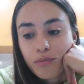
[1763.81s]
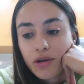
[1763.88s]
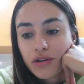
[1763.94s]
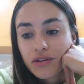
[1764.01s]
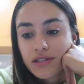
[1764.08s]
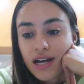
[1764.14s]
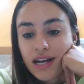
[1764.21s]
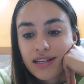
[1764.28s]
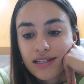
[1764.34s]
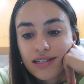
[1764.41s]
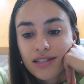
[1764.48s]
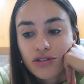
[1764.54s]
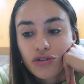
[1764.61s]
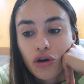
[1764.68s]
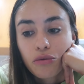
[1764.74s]
because I
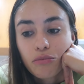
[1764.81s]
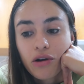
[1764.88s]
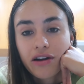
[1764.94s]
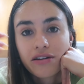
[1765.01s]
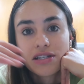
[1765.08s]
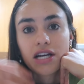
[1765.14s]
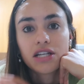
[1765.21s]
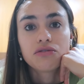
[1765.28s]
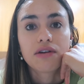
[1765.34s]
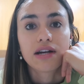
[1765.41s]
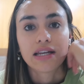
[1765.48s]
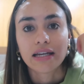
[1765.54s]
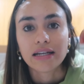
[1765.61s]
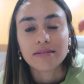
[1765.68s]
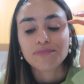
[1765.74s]
just don't prioritize
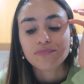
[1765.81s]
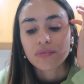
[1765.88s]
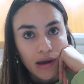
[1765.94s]
reading.